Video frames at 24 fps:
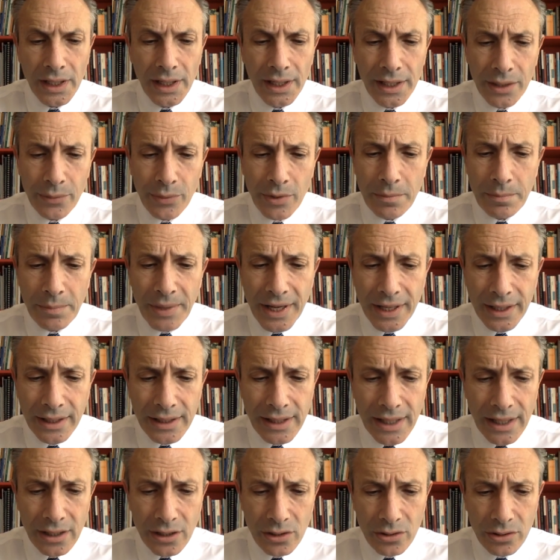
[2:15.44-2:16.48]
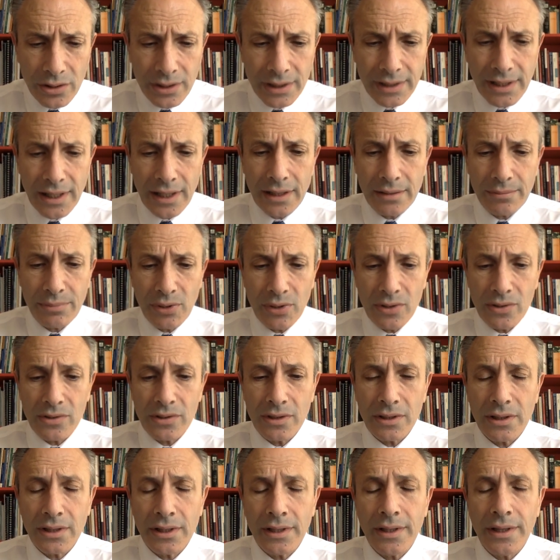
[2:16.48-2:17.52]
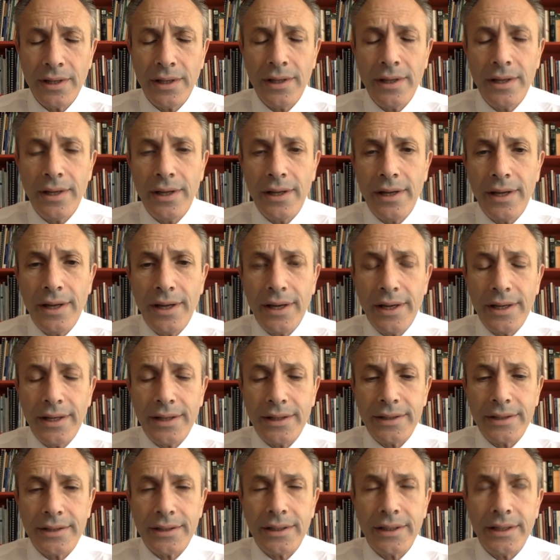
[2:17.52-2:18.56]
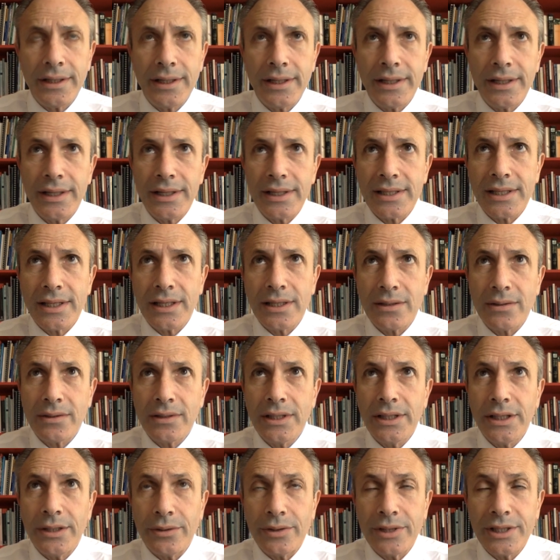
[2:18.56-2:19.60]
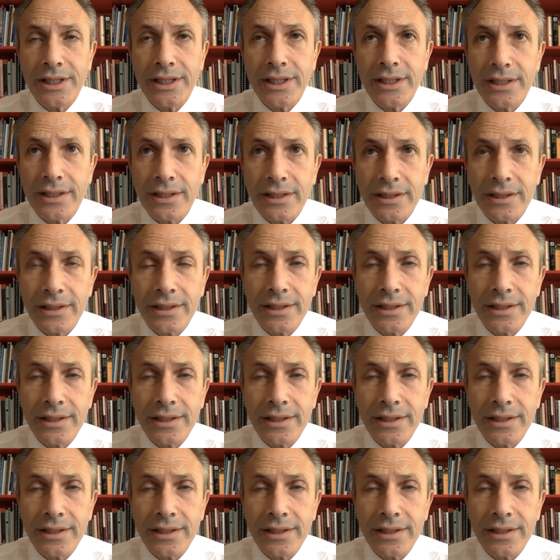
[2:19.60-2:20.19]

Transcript: And I went back and had a look at that blog, and I said, you know, did